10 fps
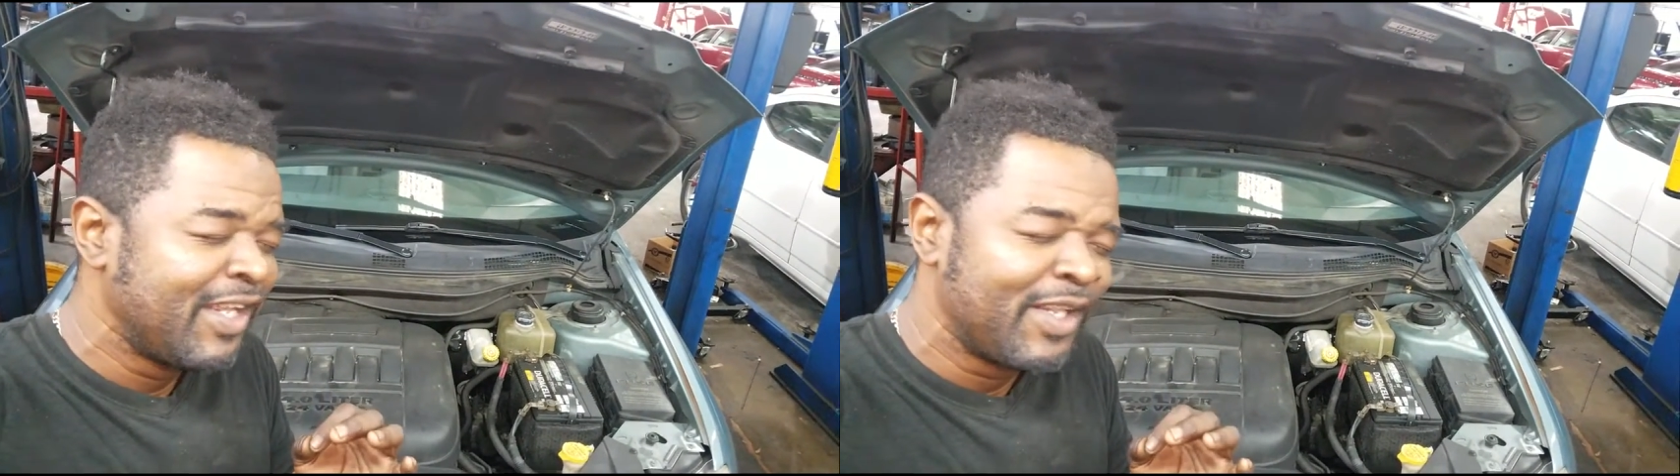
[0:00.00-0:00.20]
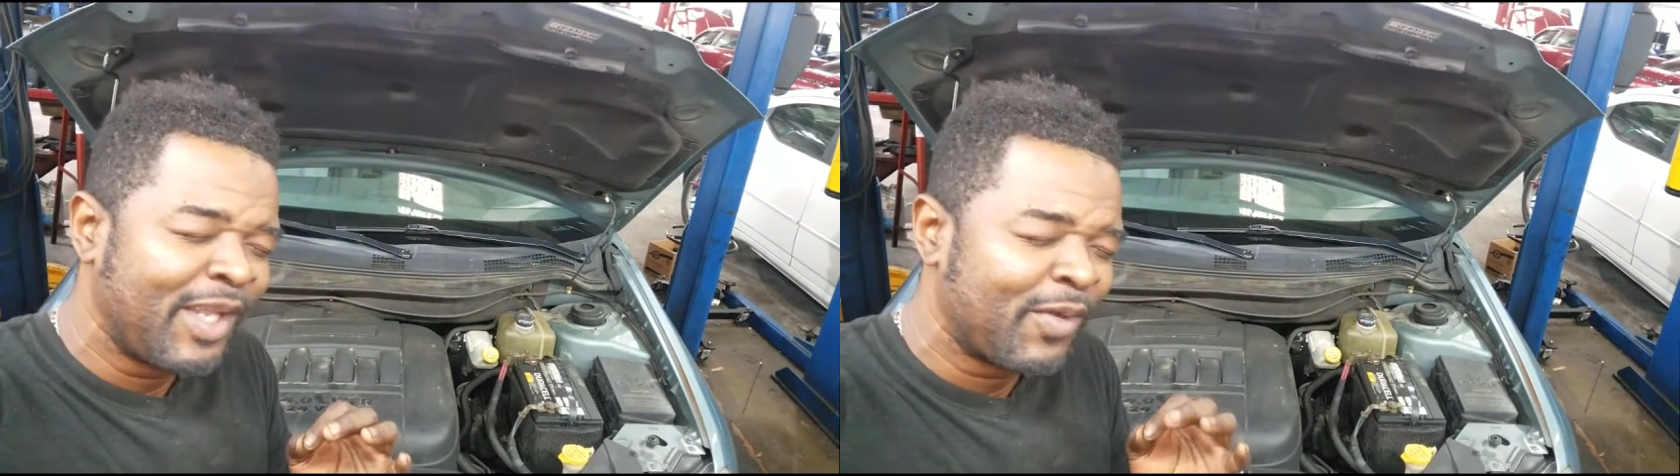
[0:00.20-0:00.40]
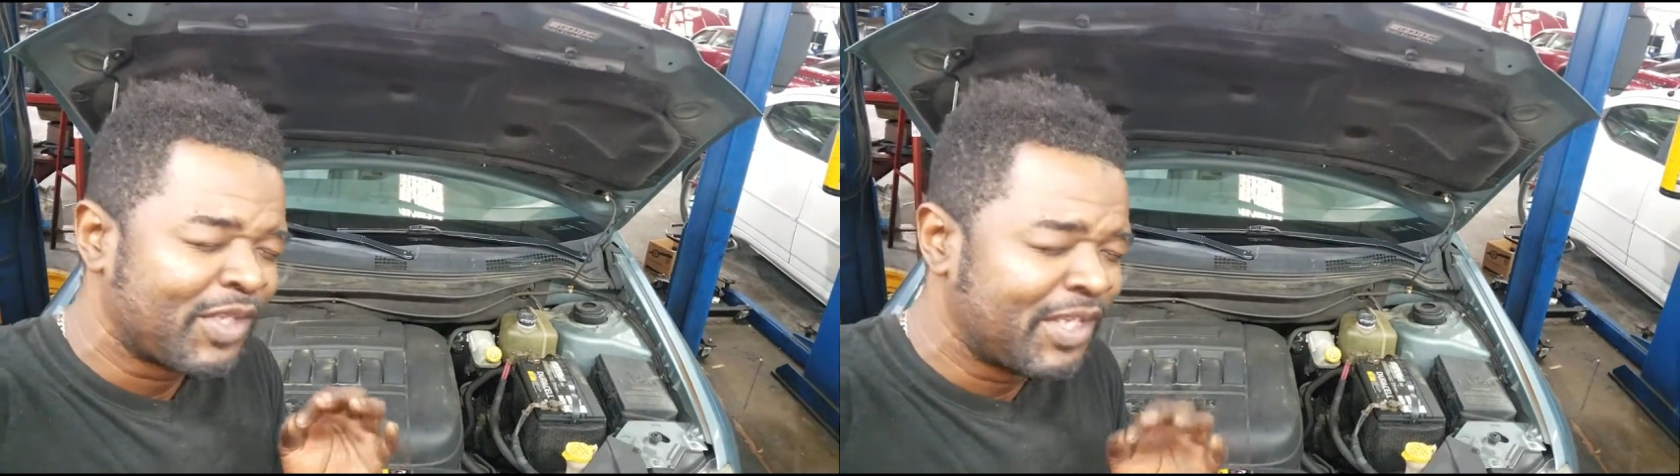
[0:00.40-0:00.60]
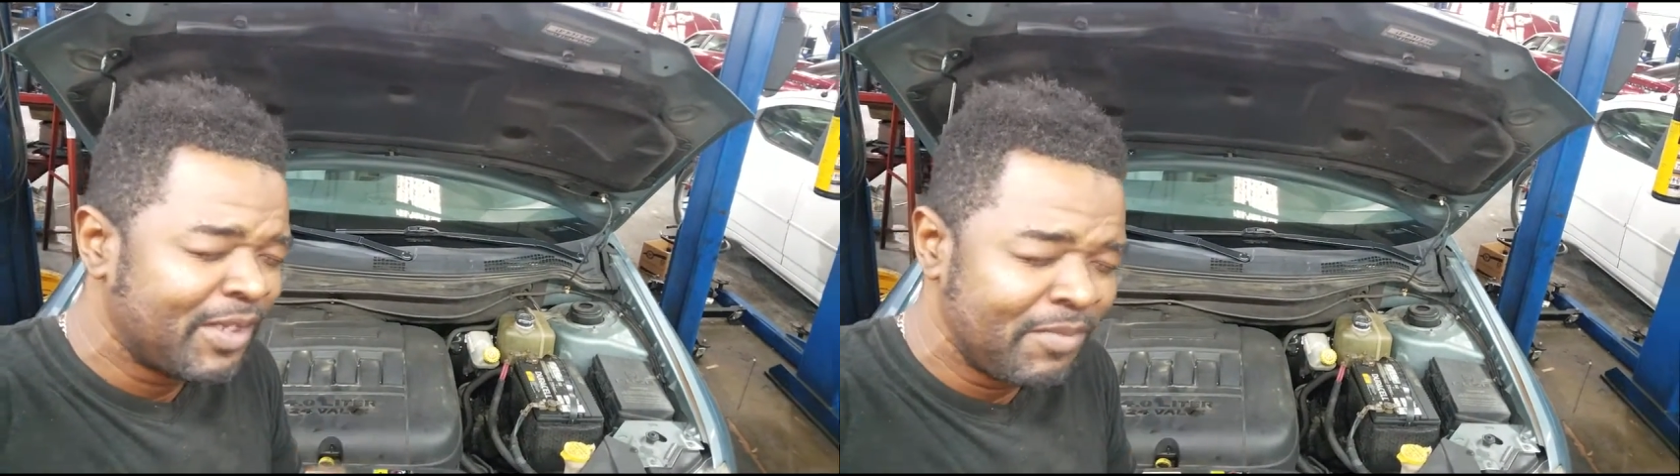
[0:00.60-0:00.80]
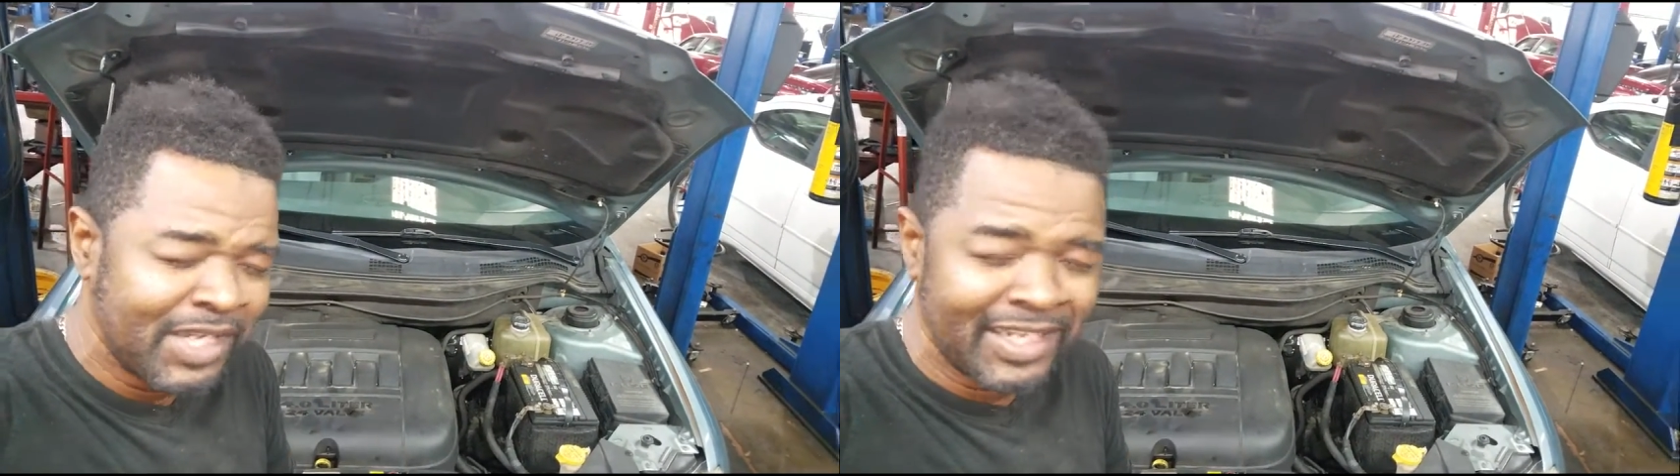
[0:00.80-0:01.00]
Y'all kill
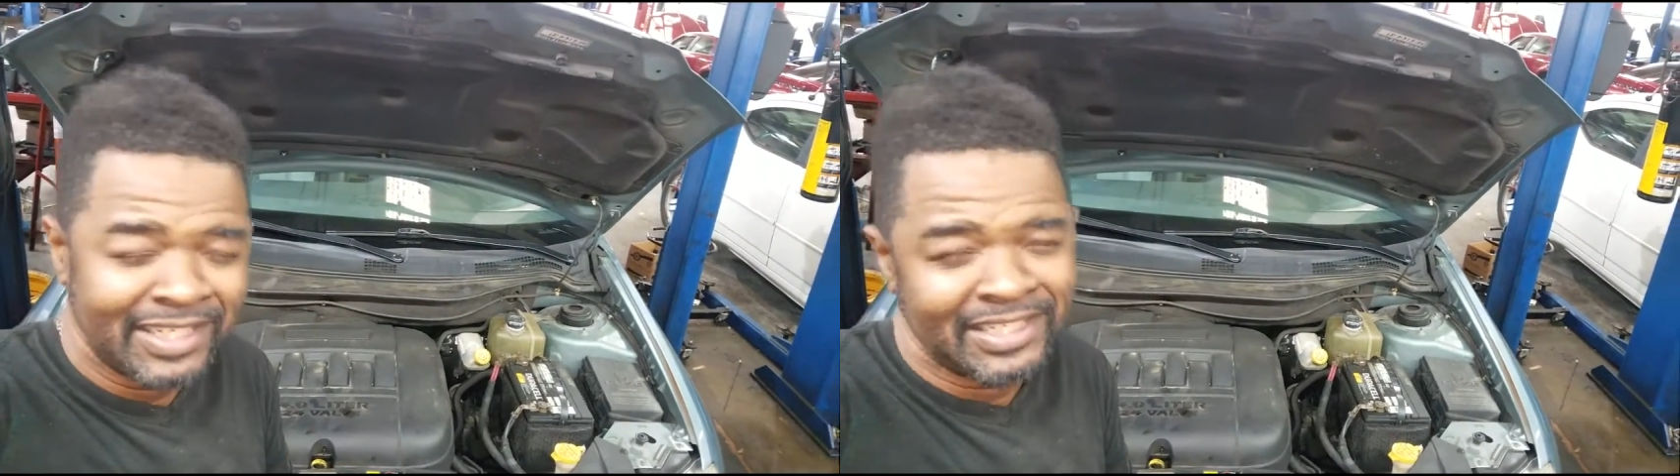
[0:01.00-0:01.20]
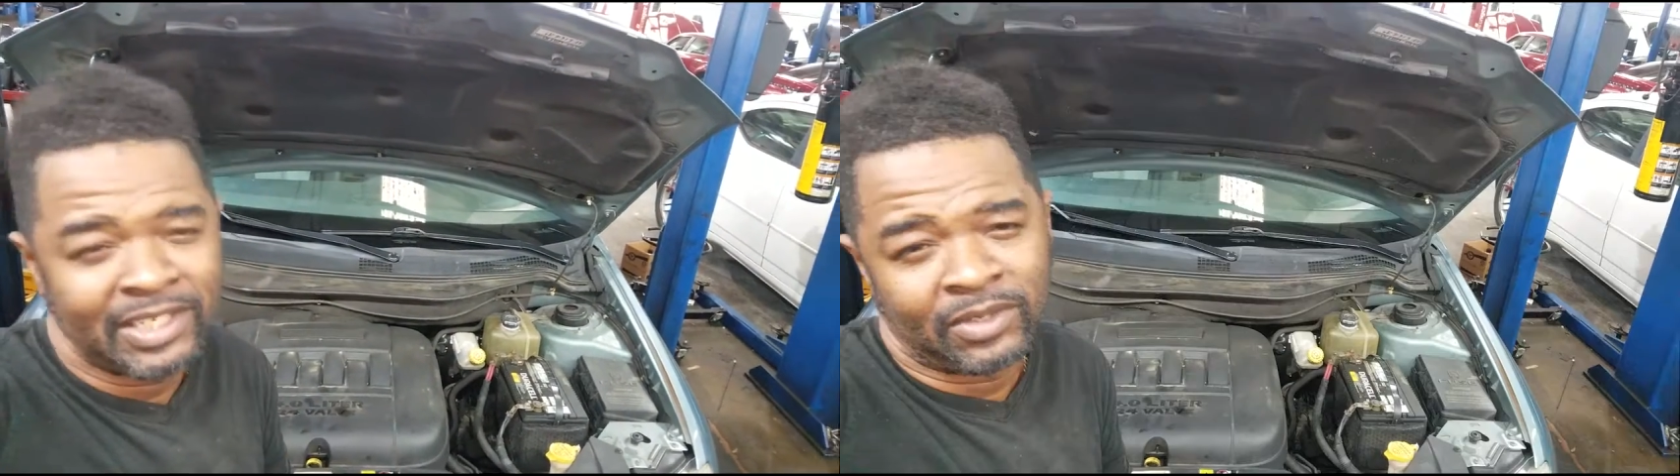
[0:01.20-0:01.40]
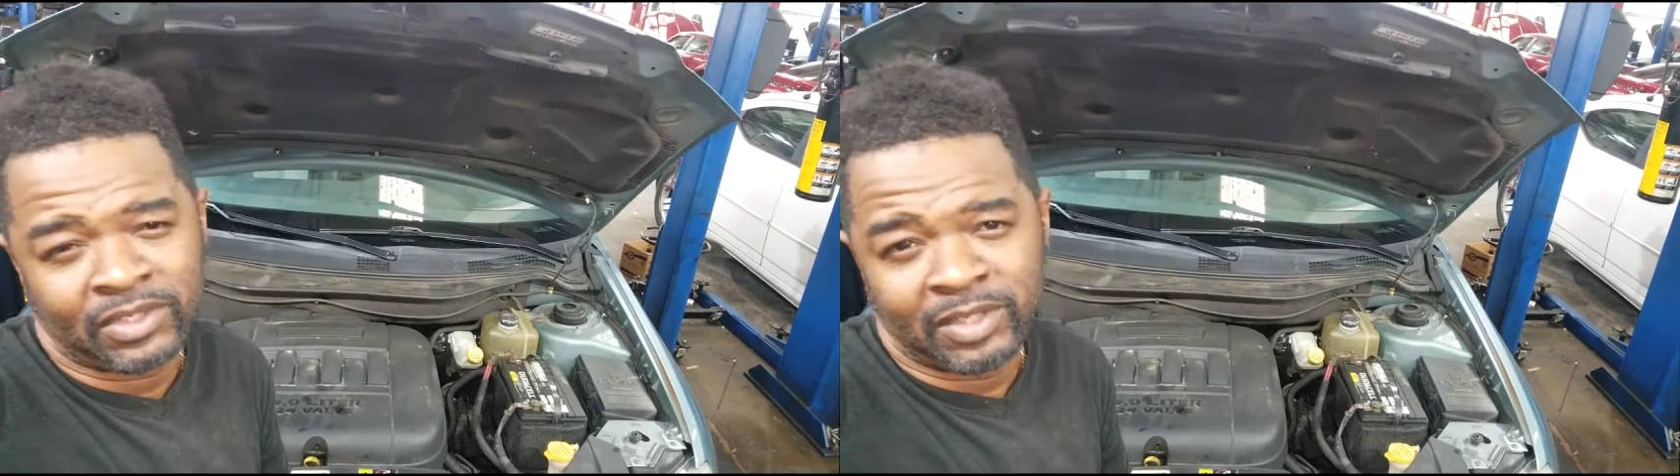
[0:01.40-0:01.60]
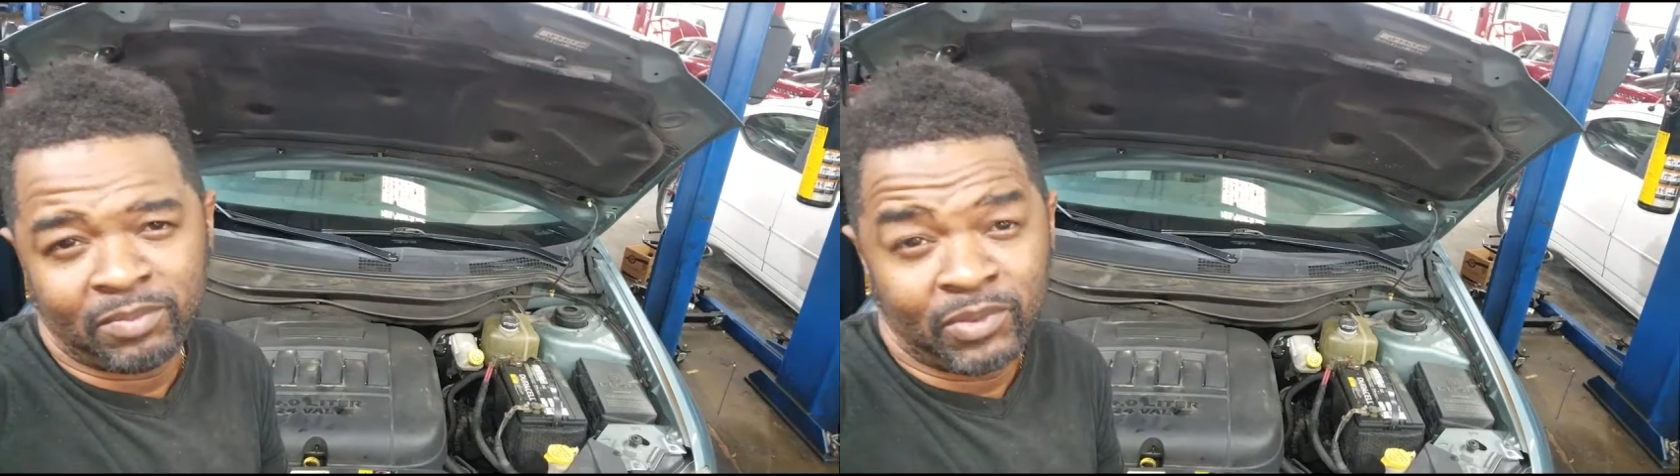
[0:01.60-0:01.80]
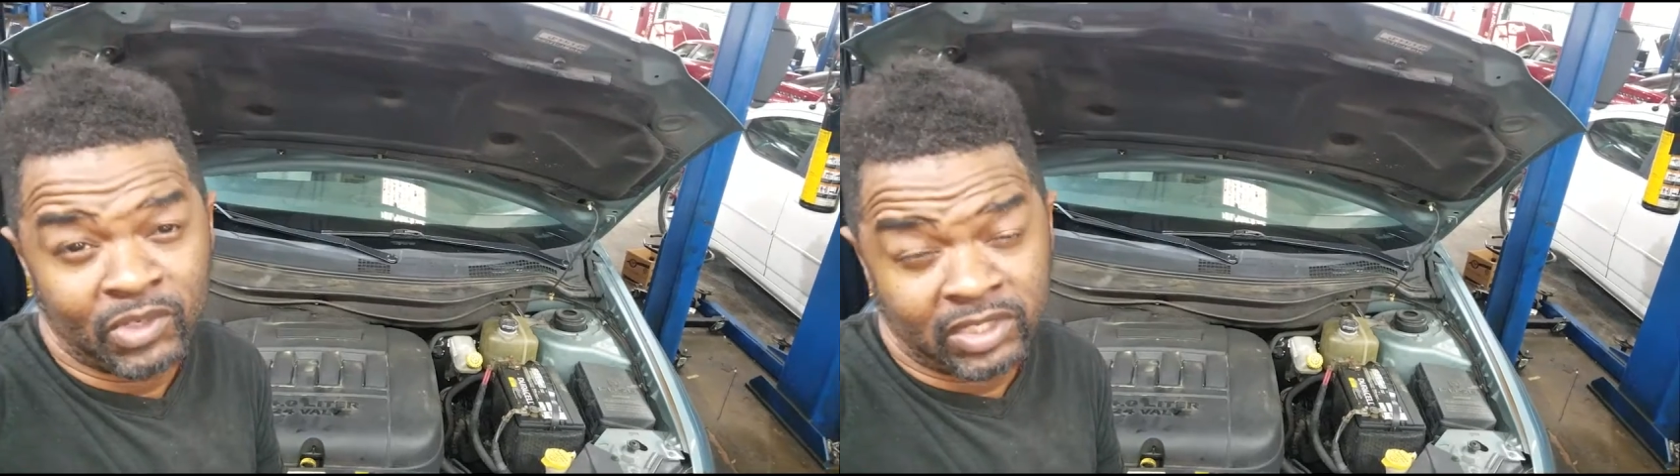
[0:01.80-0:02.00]
me out that dog in that
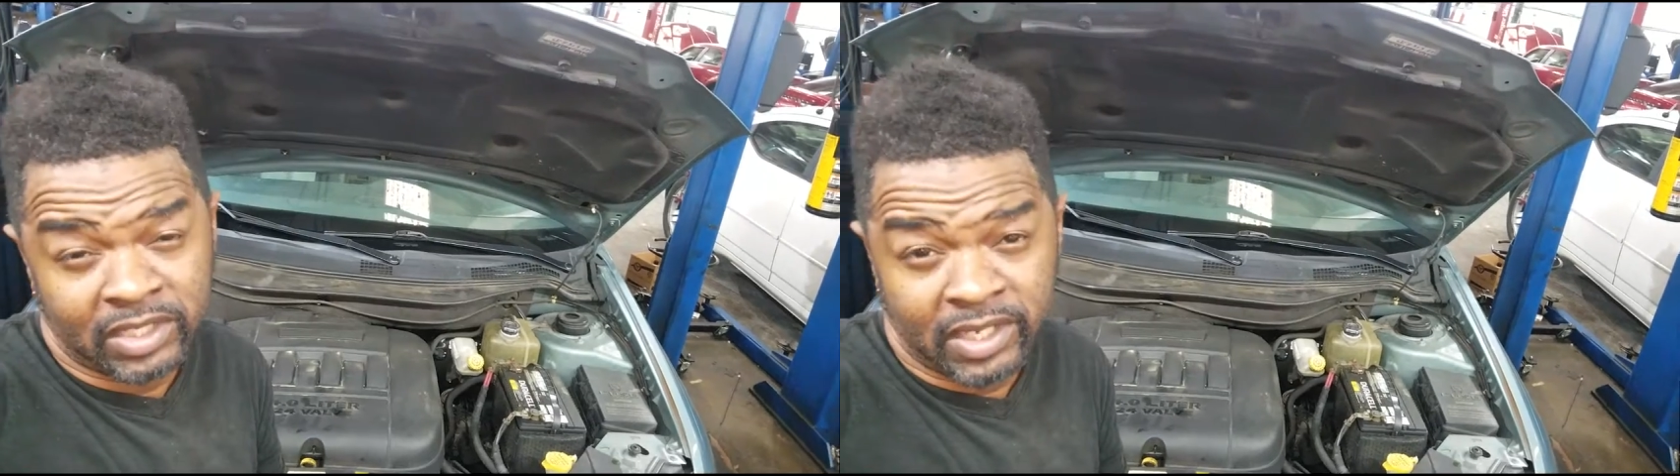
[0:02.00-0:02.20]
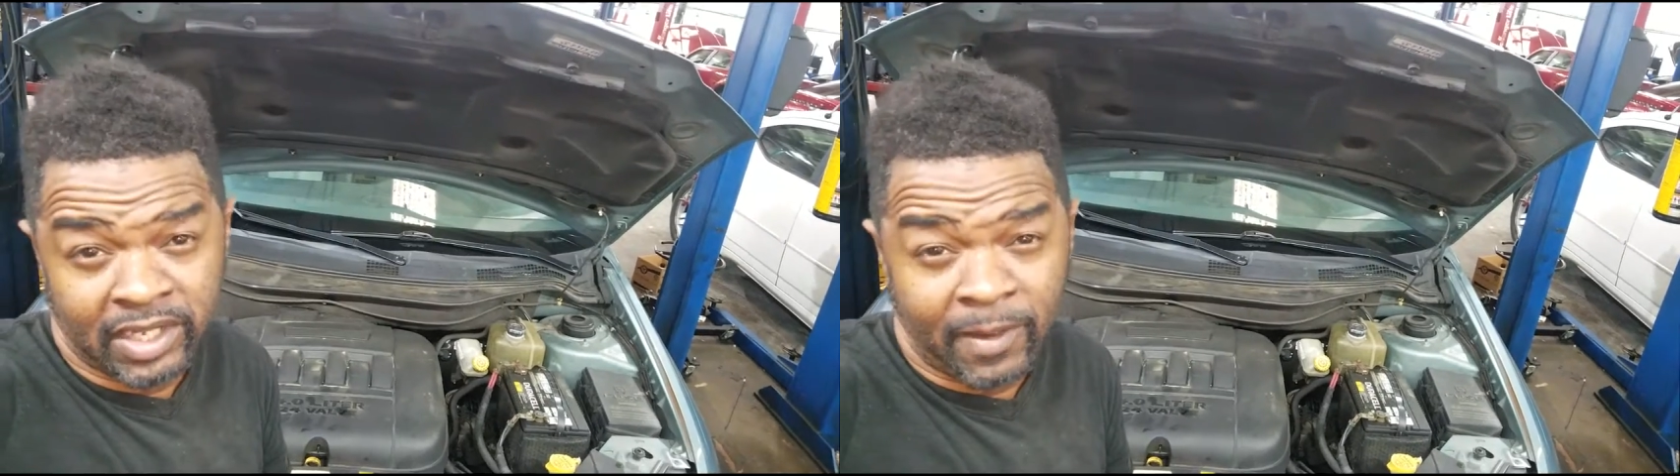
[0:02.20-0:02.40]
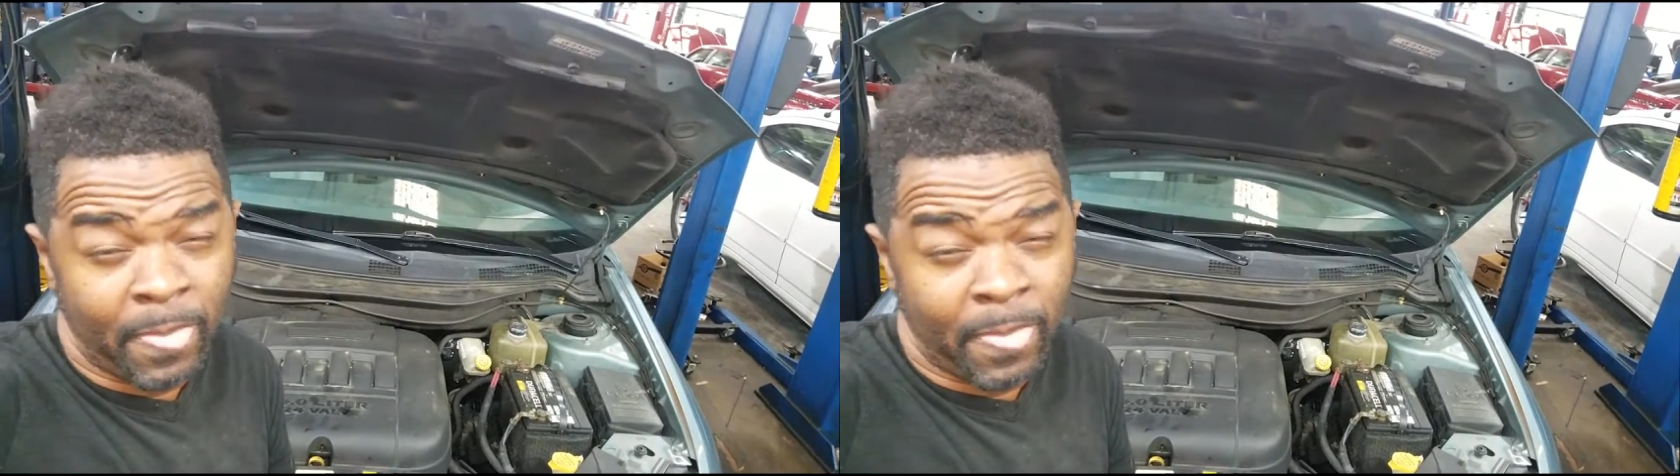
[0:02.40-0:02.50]
poor little car out.